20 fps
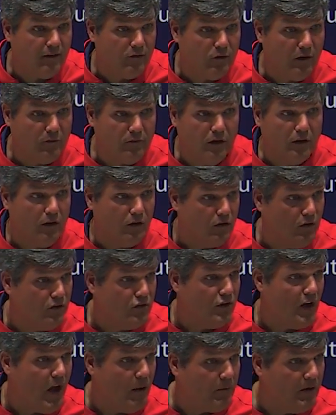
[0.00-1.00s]
So they've done a good
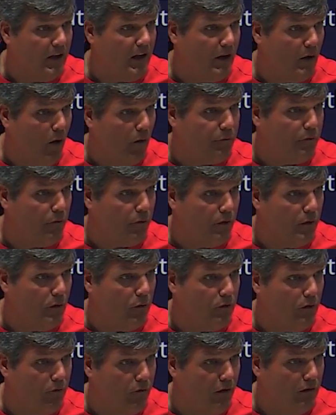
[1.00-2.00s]
job getting off the
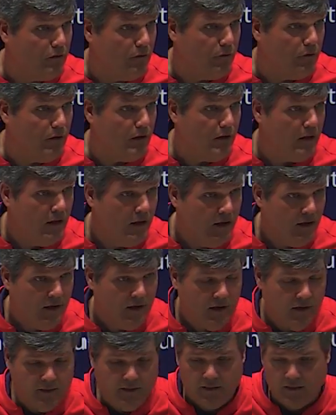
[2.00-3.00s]
field defensively.
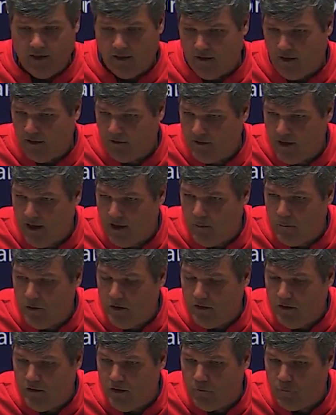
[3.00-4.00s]
That's kind of
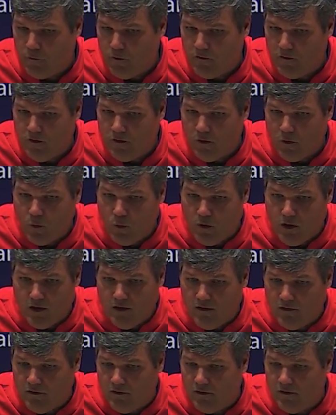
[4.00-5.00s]
been the difference in their
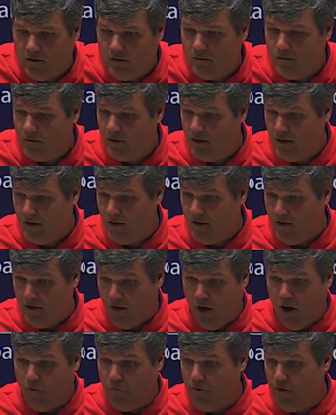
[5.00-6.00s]
wins. And then
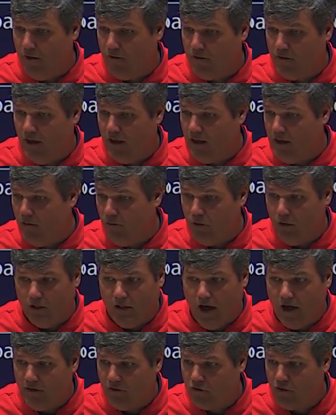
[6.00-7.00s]
offense, they give you a
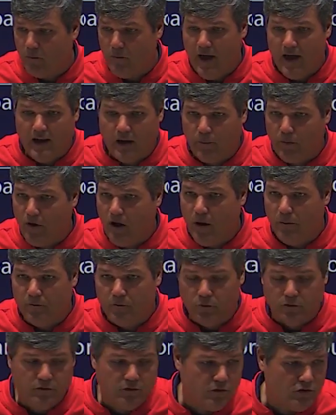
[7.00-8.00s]
lot of schematic
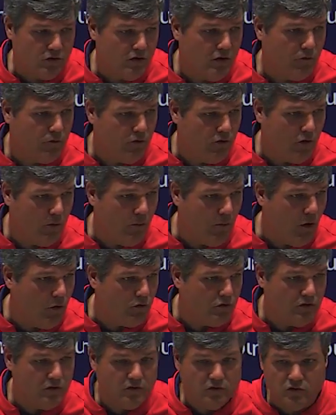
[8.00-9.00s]
problems with their shifts and their
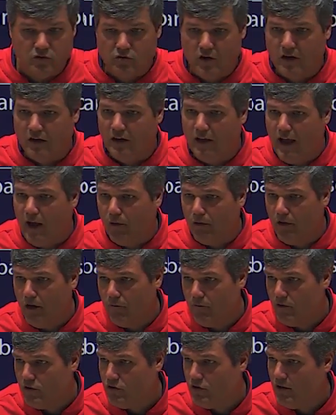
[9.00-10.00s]
motions, trying to
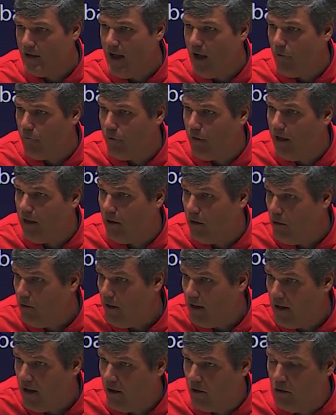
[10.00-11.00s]
out-leverage you and out-flank you.
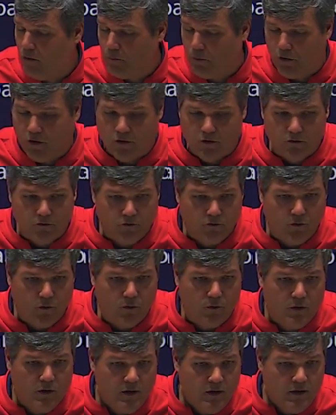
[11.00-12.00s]
They got good players.
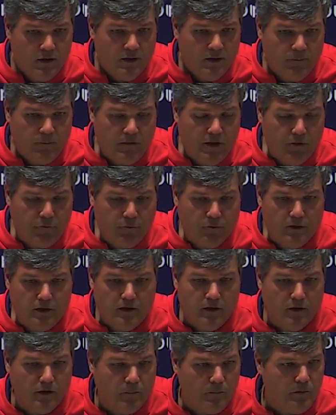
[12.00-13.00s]
So definitely
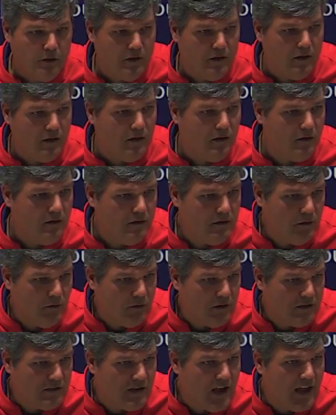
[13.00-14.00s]
going to be a
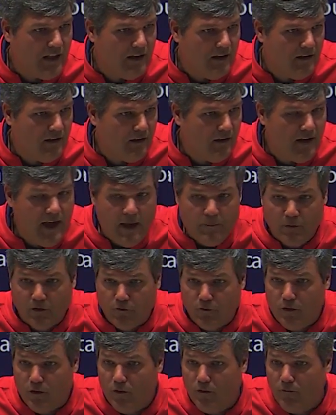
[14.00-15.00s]
exciting
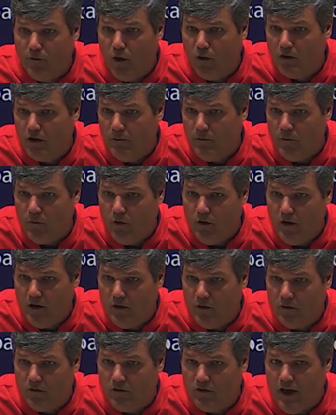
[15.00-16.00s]
atmosphere in Vaught-Hemingway
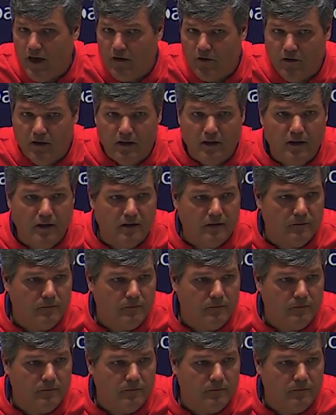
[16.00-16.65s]
on Saturday.